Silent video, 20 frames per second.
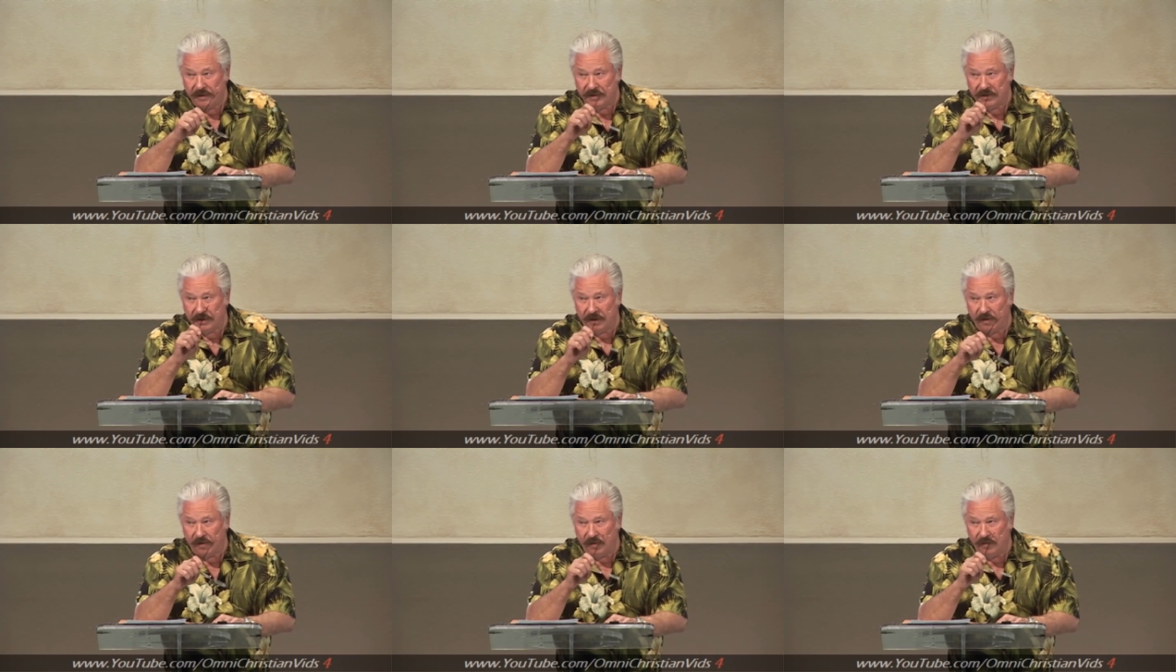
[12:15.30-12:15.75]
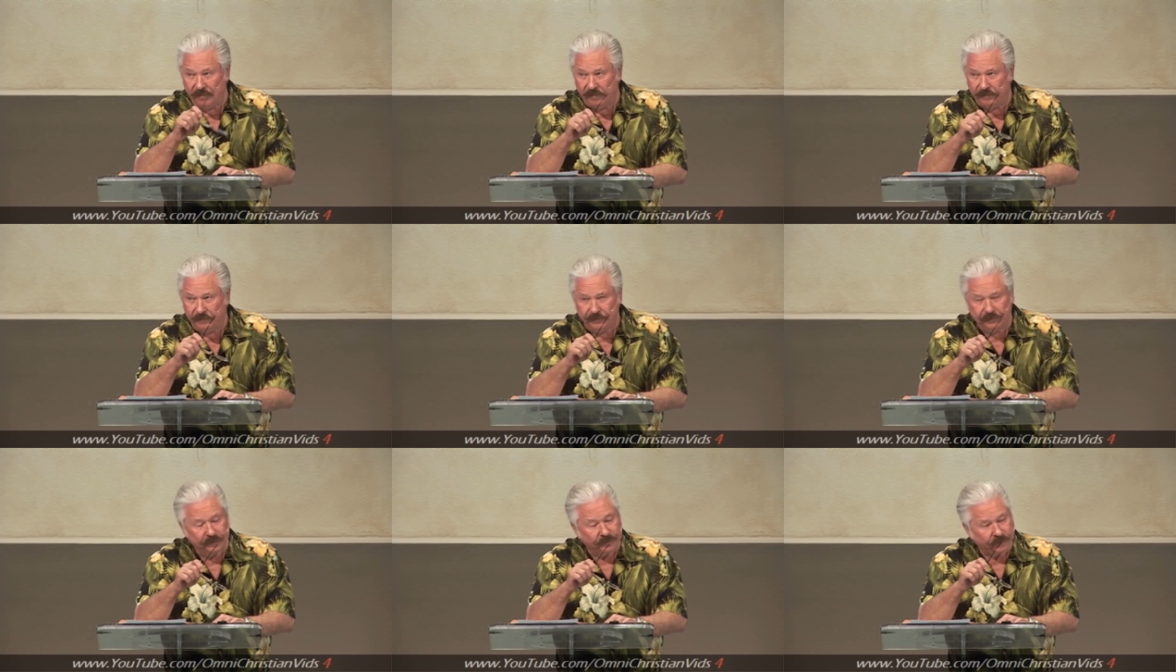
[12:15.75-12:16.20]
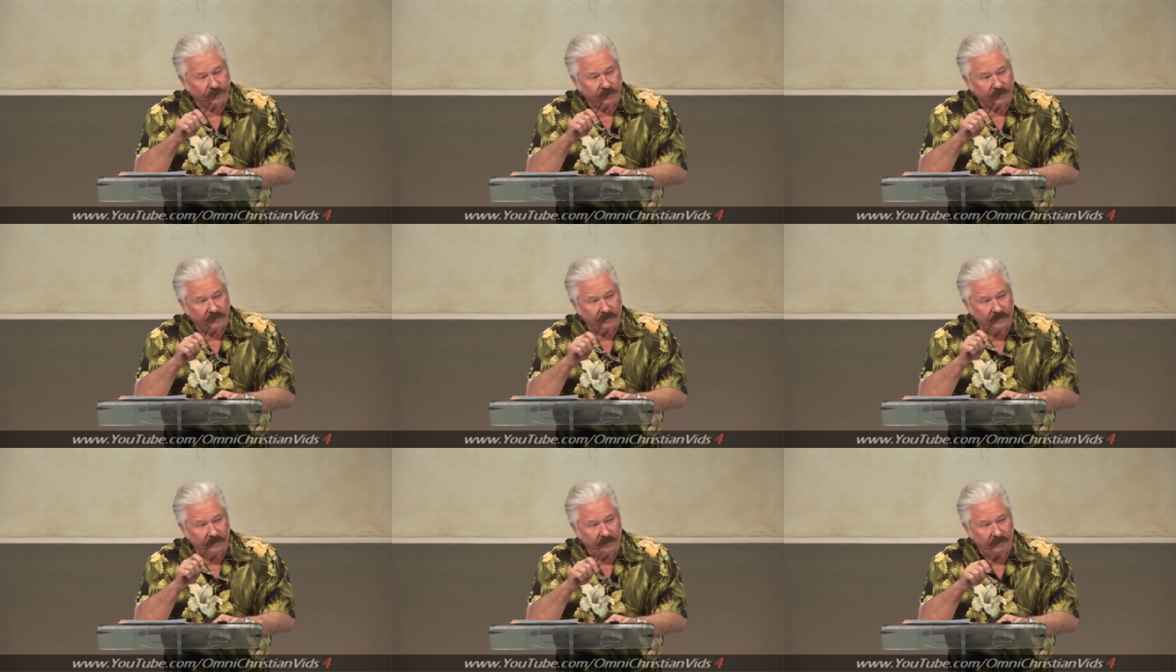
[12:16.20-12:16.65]
So
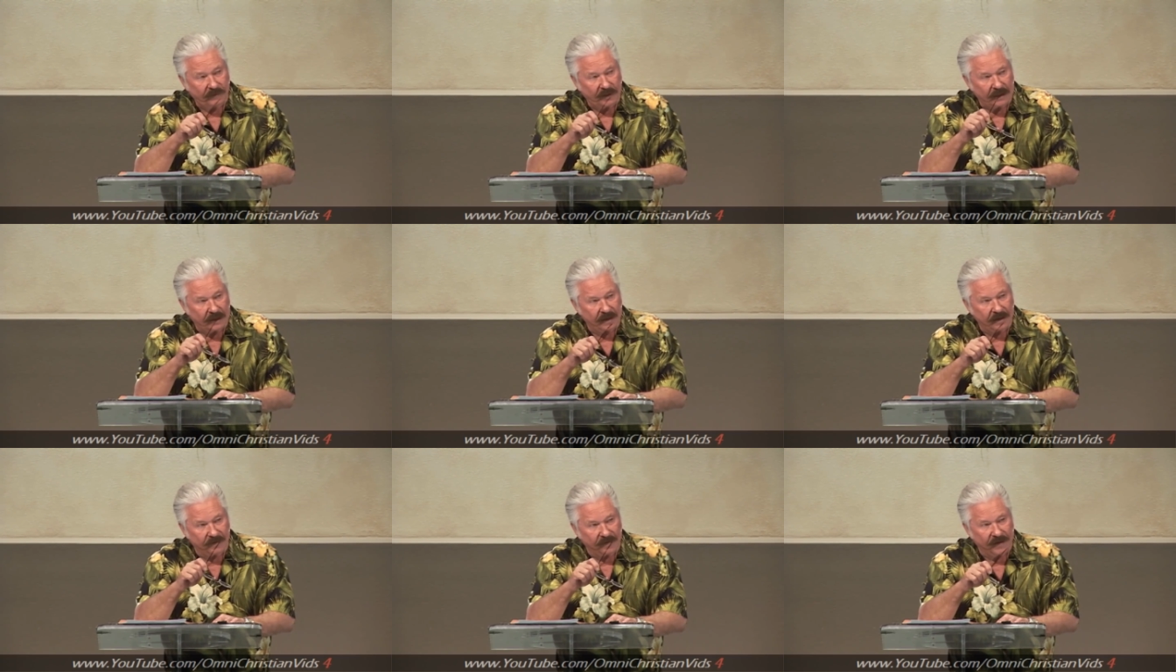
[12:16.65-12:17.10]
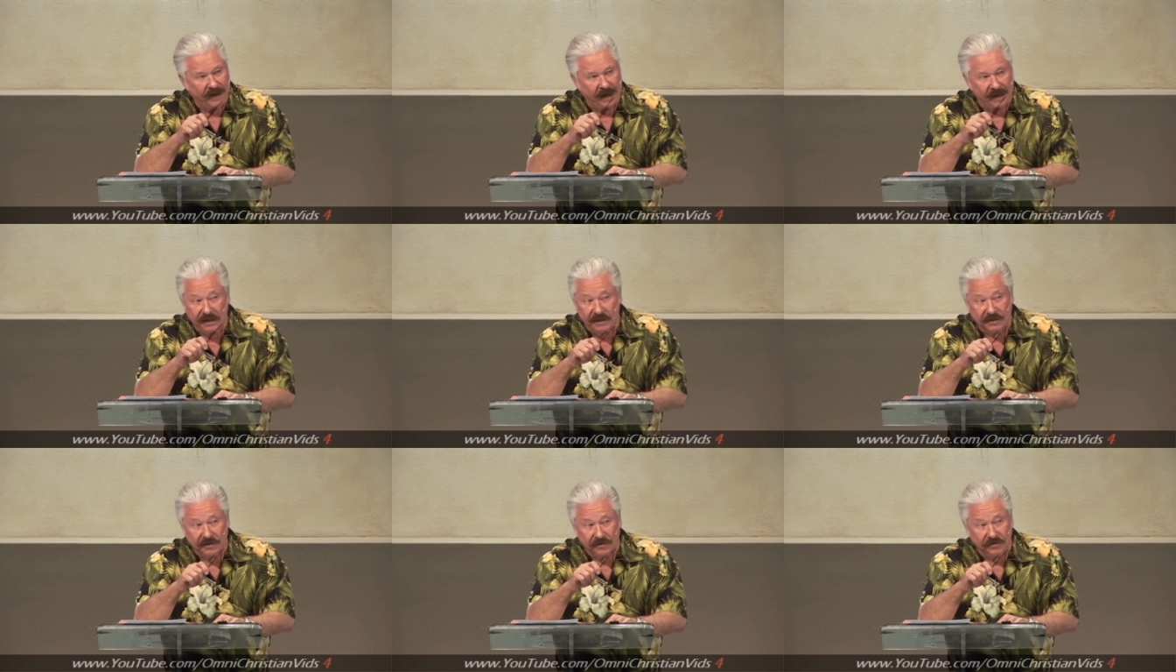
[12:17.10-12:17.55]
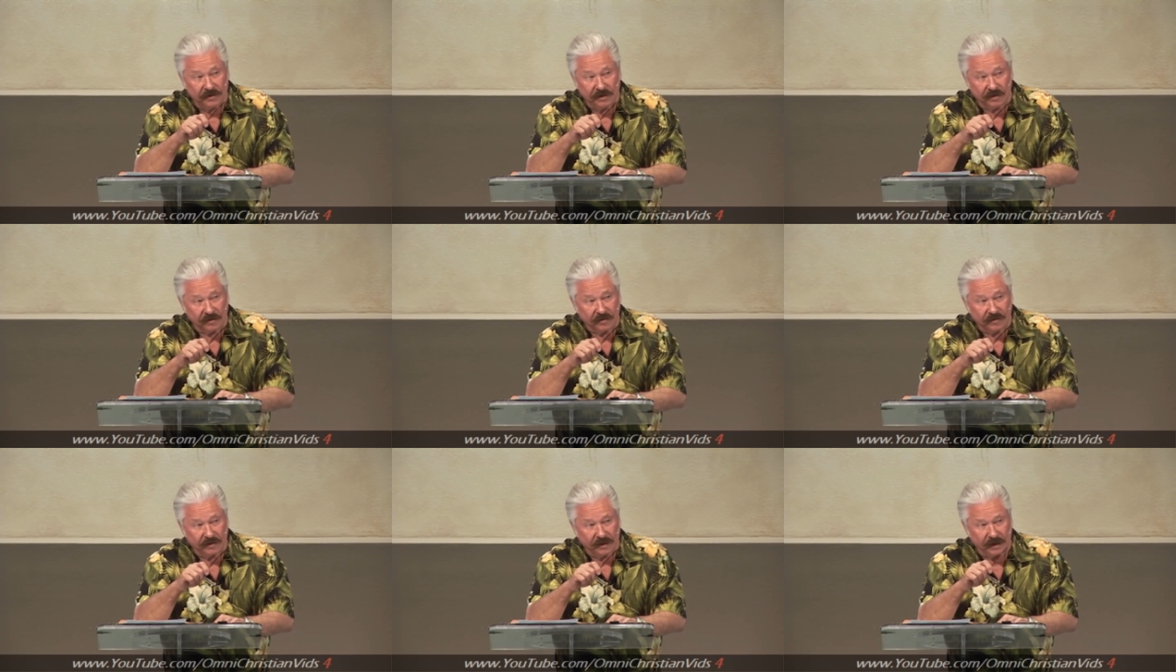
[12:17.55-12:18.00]
that is
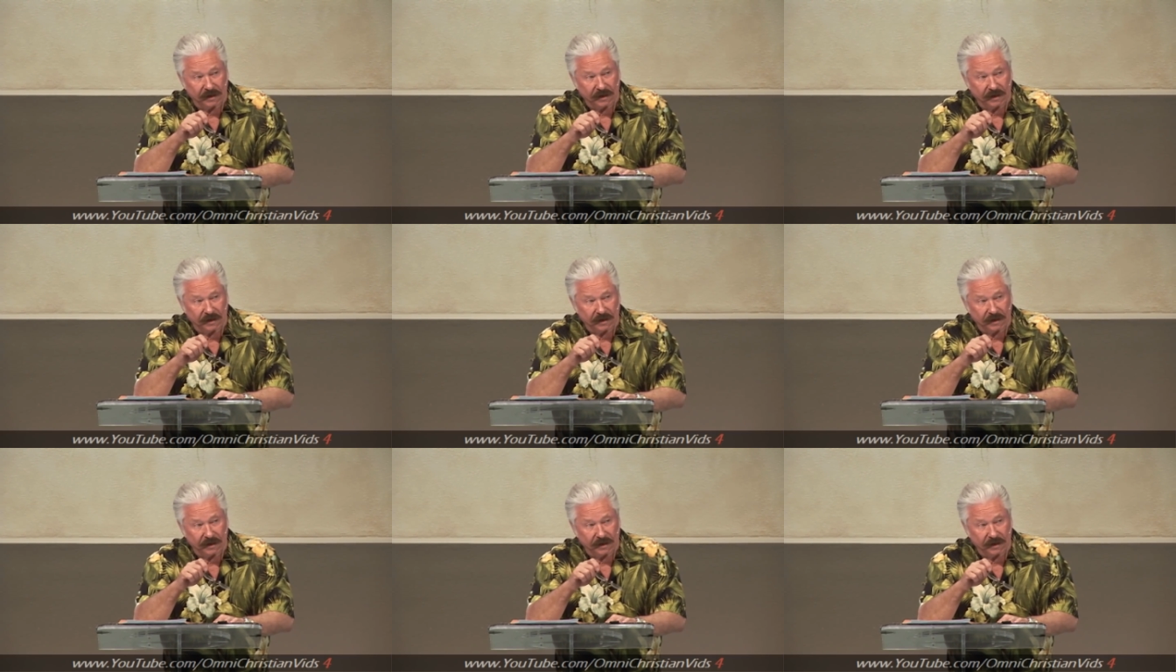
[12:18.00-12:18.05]
true,